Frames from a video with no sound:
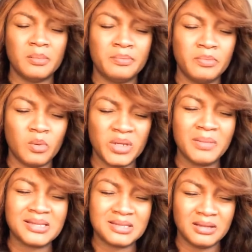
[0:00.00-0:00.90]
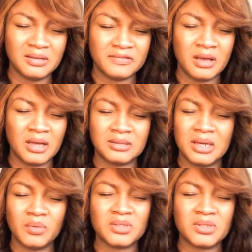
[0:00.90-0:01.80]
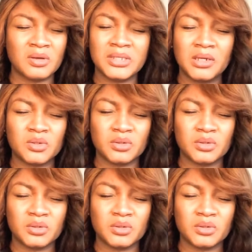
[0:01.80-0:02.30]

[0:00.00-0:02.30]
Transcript: with myself, and I was under a lot of,